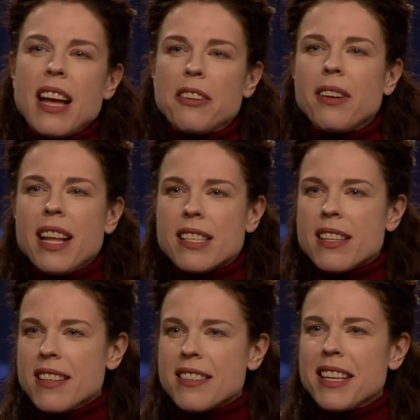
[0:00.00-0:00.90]

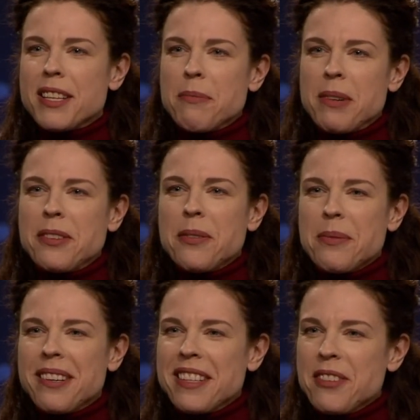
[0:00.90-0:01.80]
adolescence when you
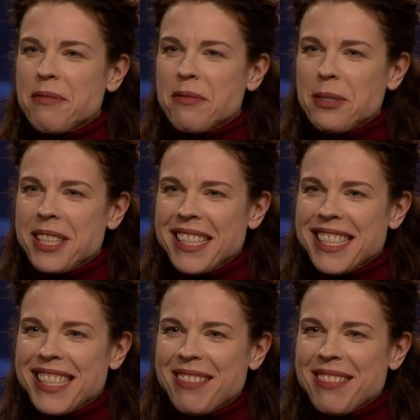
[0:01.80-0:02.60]
were in your 40s.